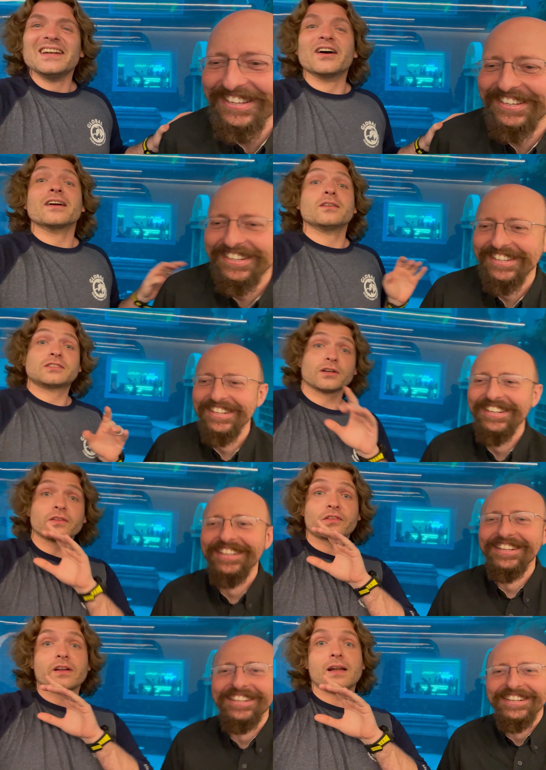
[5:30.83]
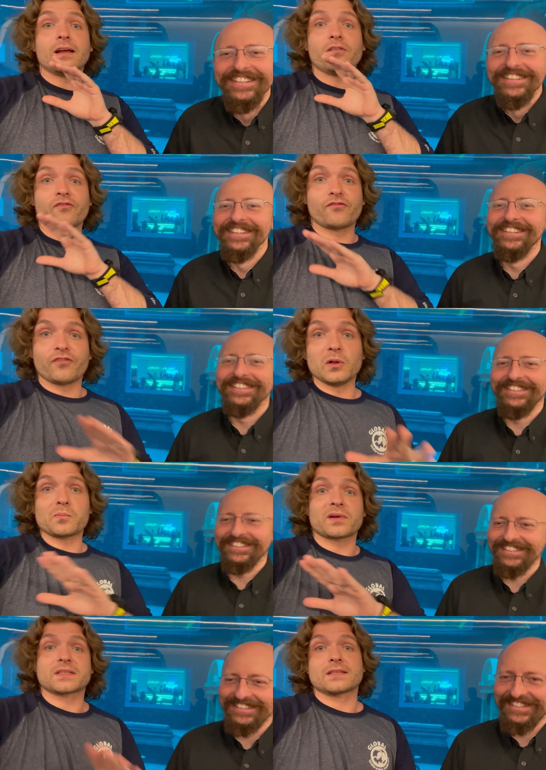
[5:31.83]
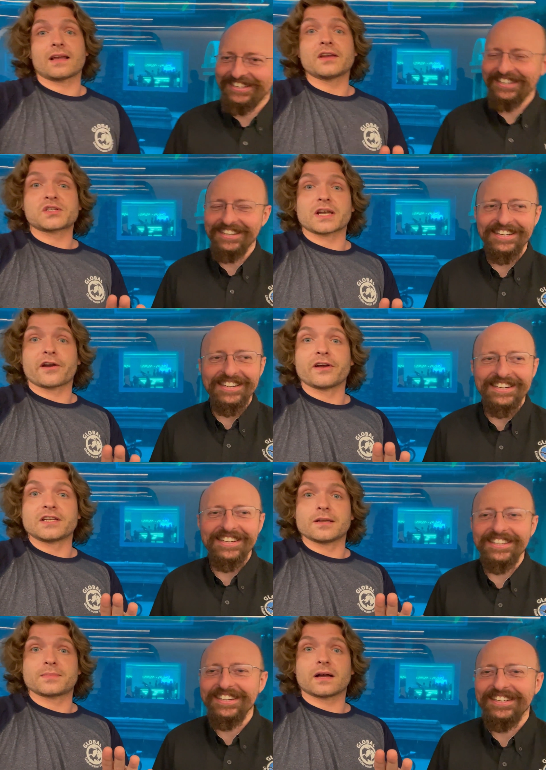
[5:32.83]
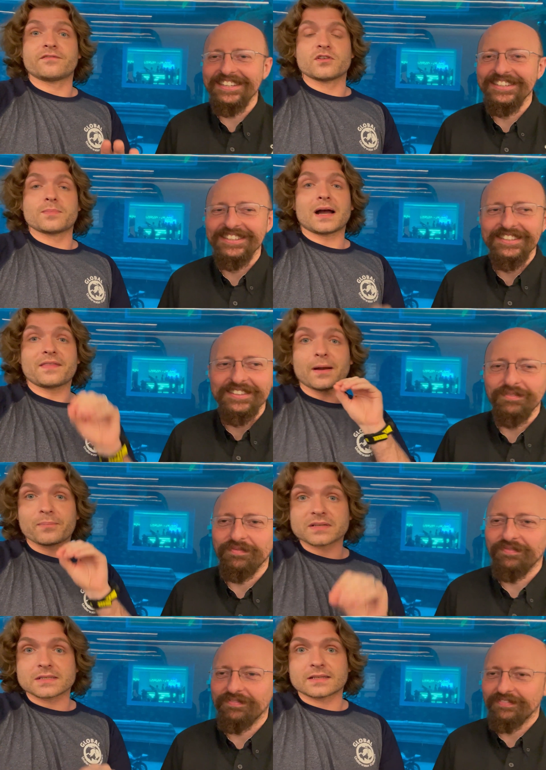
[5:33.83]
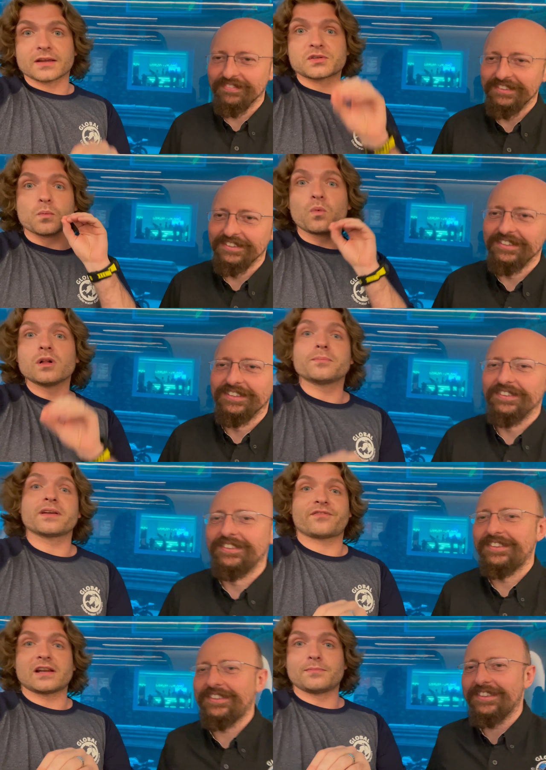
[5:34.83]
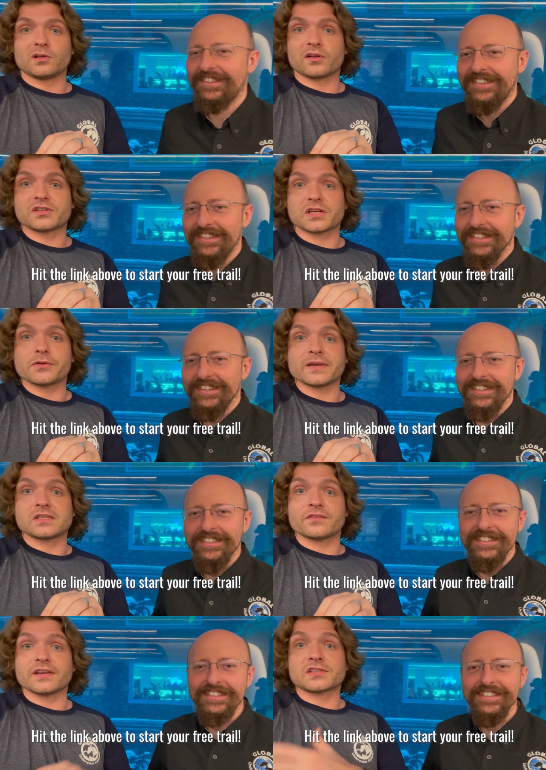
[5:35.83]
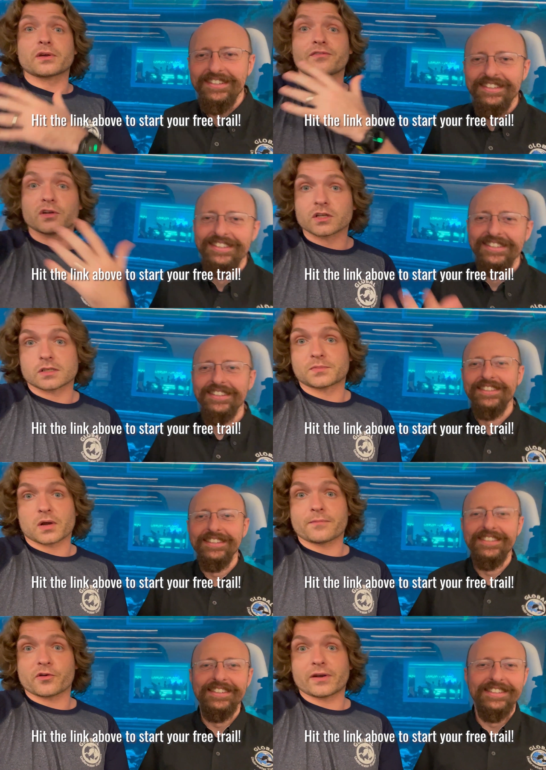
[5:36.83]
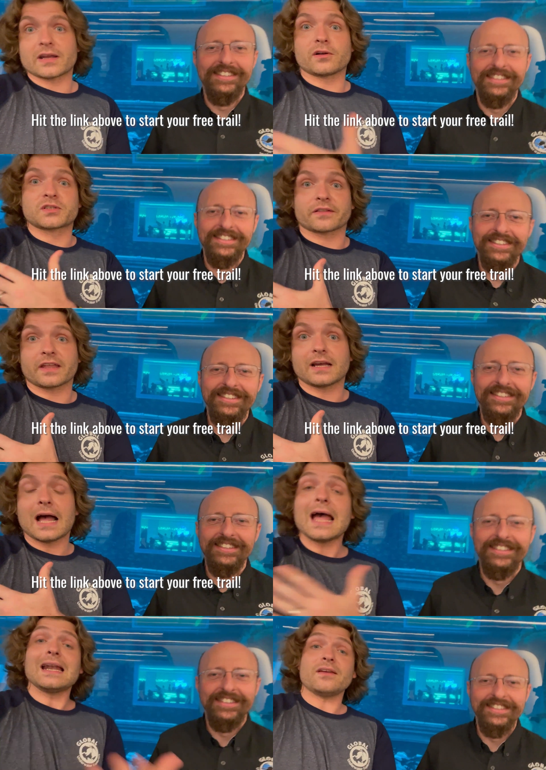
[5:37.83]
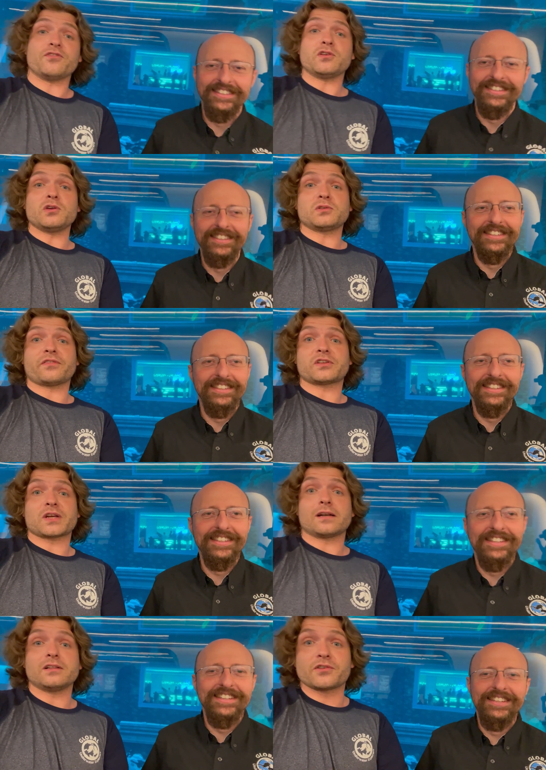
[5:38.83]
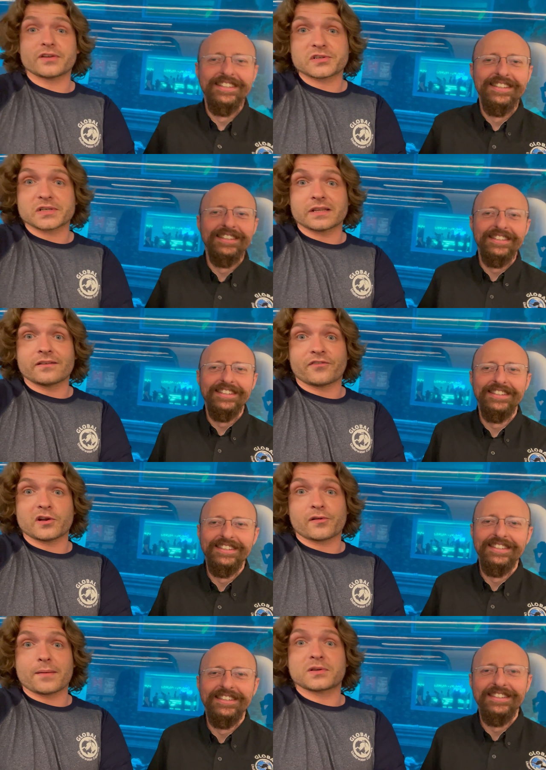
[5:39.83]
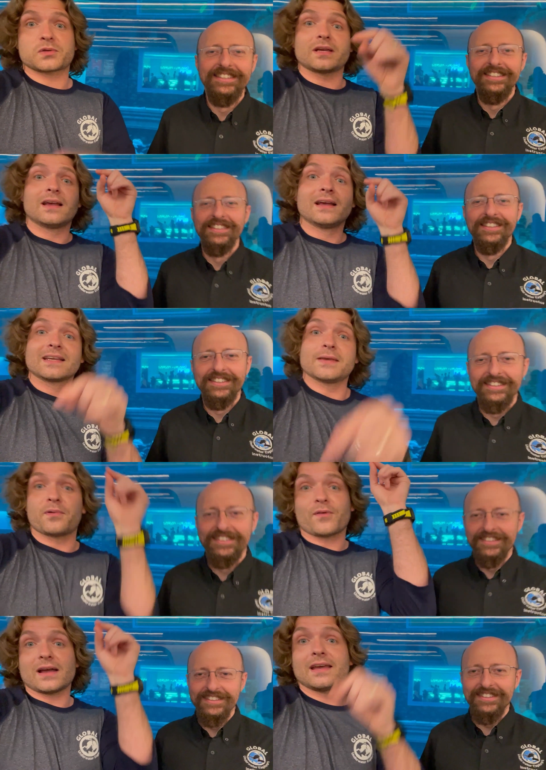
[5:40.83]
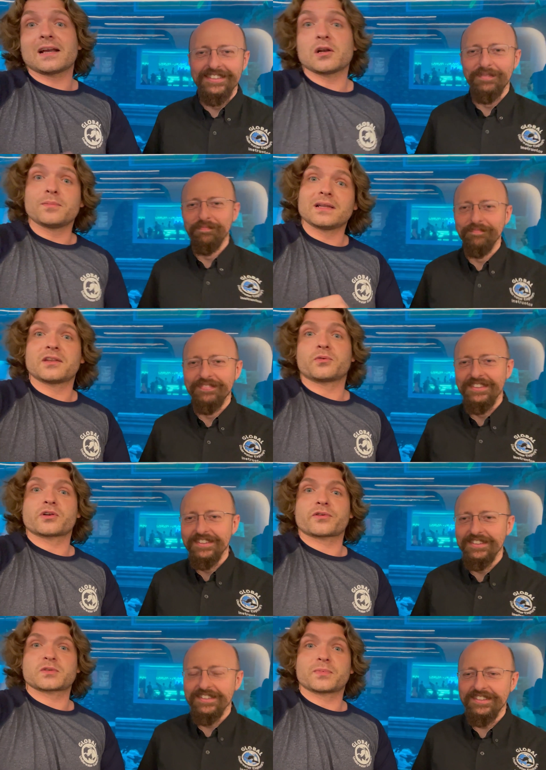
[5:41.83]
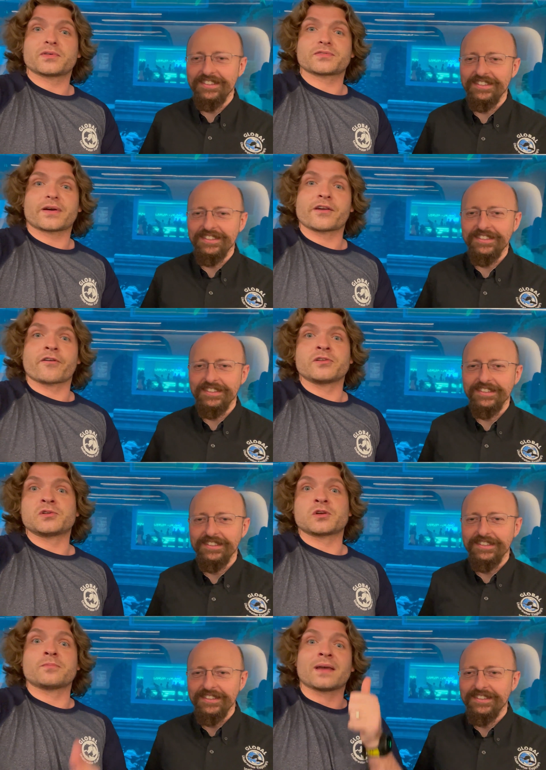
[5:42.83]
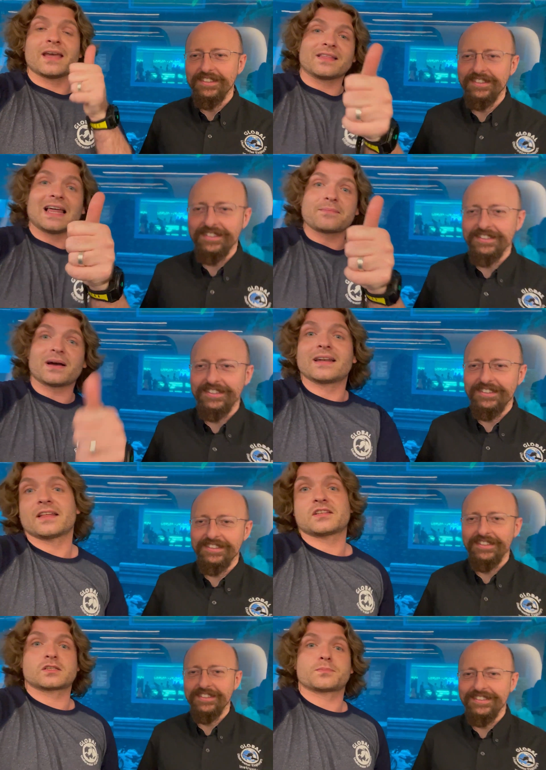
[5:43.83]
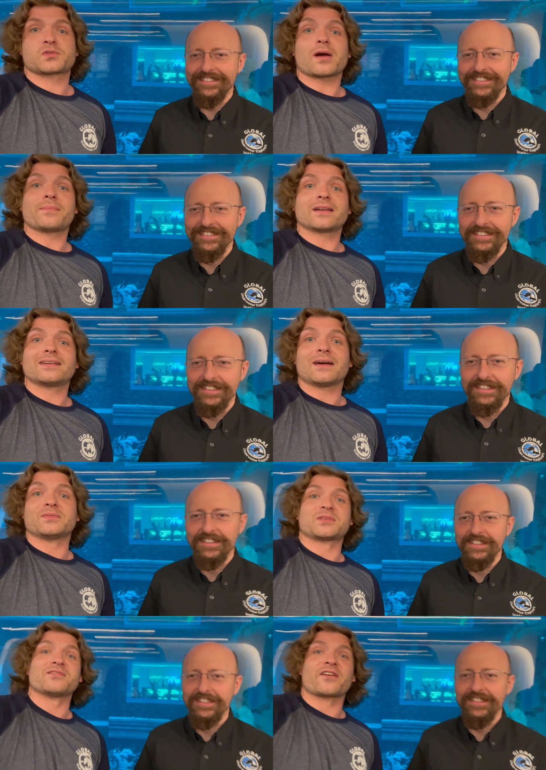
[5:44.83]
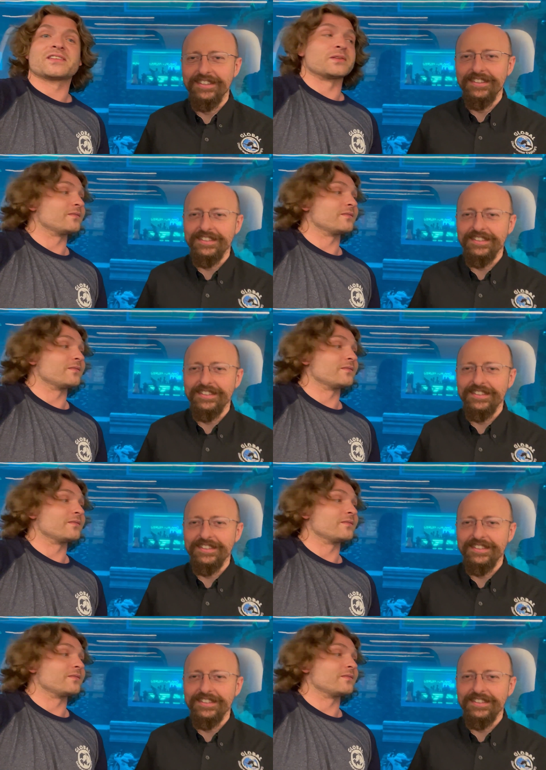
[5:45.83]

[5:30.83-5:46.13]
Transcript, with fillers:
Speaker 1: Look, John's done a full presentation here at Deep Dive Dubai. That presentation will be available on GUE So if you're not subscribed already, go check that out. And if you're new to the channel, you're interested in photogrammetry, keep it right here. Global Underwater Explorers right here on YouTube. Hit the like button. Hit the subscribe subscribe button, and we'll see you very soon.